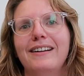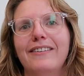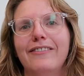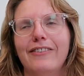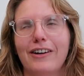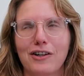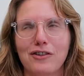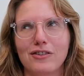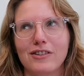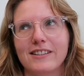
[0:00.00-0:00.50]

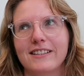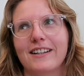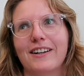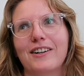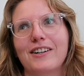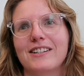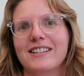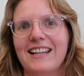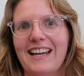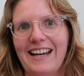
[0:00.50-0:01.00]
functional
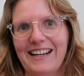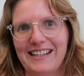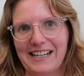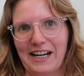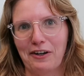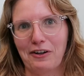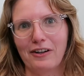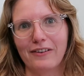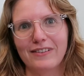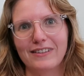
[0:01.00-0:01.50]
stickers and
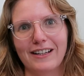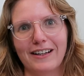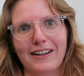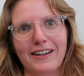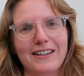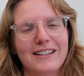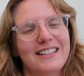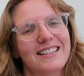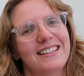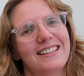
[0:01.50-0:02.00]
decorative
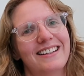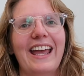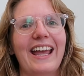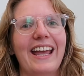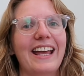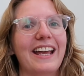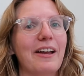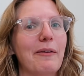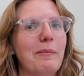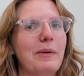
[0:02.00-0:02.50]
stickers.
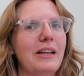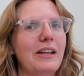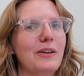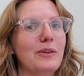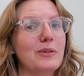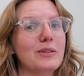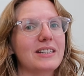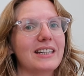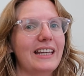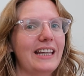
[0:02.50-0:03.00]
They can be
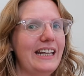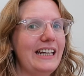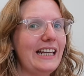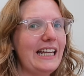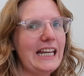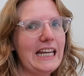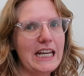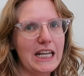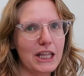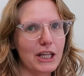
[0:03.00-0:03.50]
used in
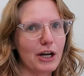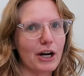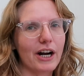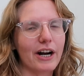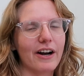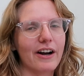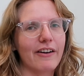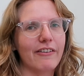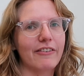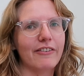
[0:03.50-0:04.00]

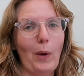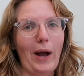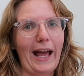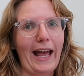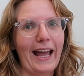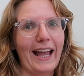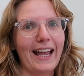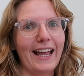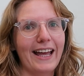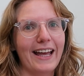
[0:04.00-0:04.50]
either
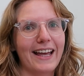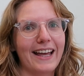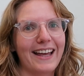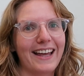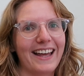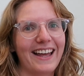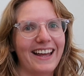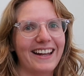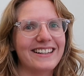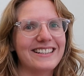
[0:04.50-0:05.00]
way
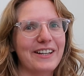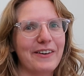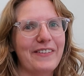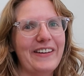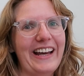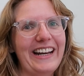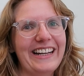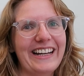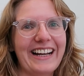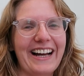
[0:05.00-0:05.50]

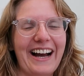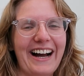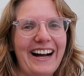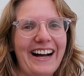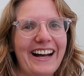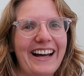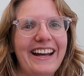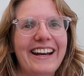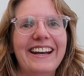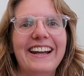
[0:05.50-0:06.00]
depending
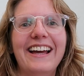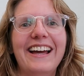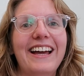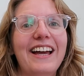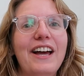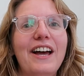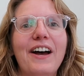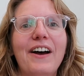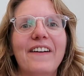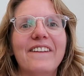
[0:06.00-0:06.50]
on
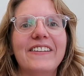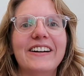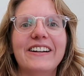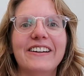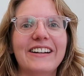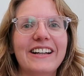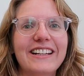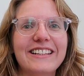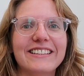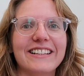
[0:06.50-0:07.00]
what
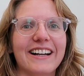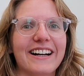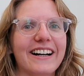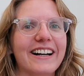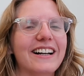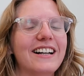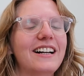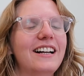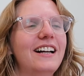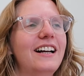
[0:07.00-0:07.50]
your needs
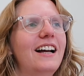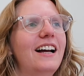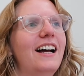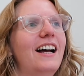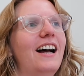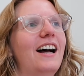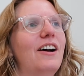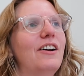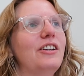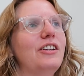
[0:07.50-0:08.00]
are.
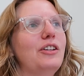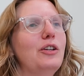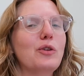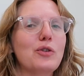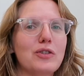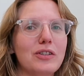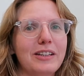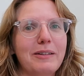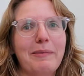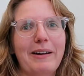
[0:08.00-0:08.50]

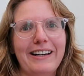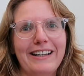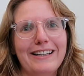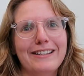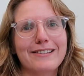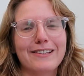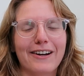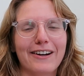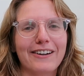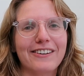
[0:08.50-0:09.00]
Usually my
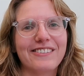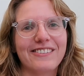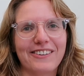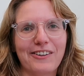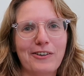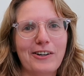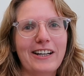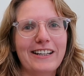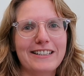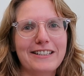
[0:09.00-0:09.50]
needs are
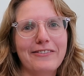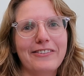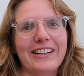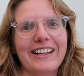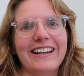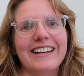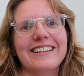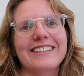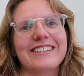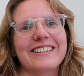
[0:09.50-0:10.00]

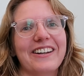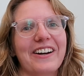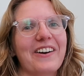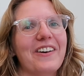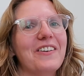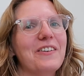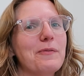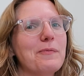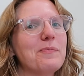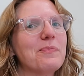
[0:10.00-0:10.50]
creativity,
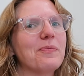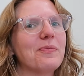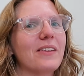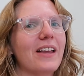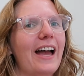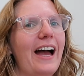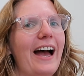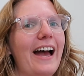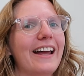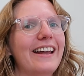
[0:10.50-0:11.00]
so
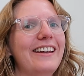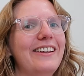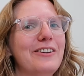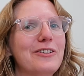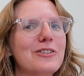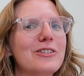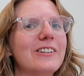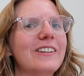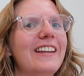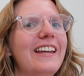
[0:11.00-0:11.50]
I
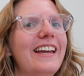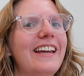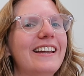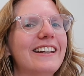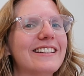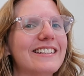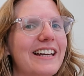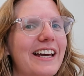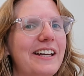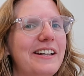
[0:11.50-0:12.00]
usually
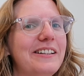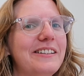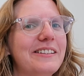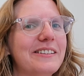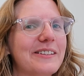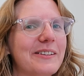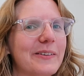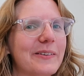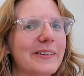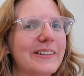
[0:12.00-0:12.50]

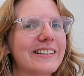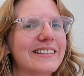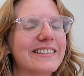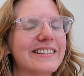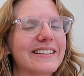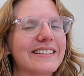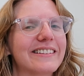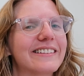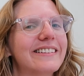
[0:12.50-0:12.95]
tend towards